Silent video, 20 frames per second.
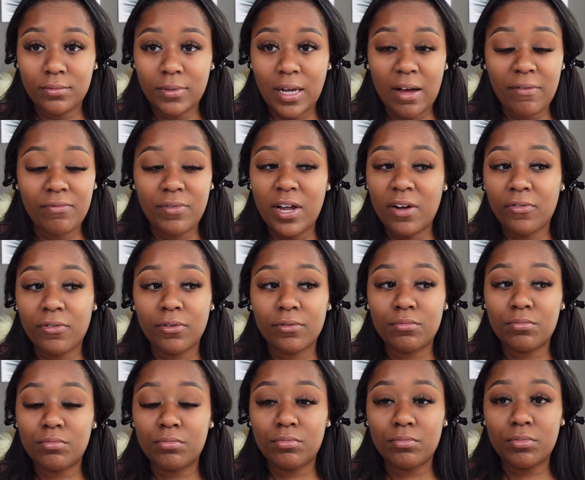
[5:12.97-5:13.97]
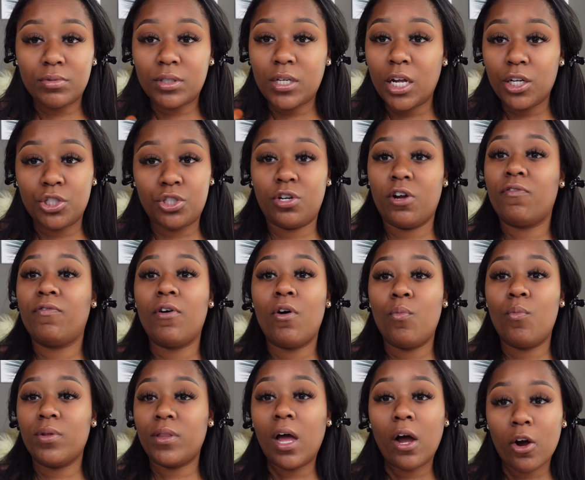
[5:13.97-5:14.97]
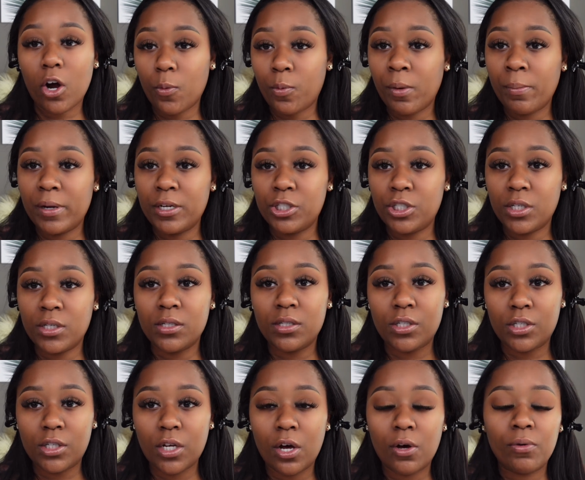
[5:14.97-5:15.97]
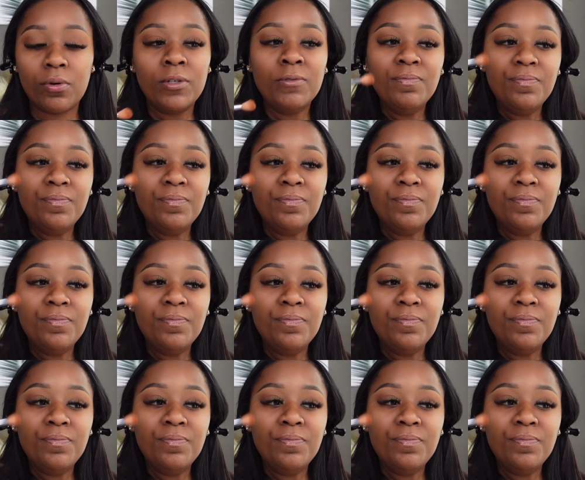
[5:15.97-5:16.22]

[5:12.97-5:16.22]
I've never touched her phone without her permission. So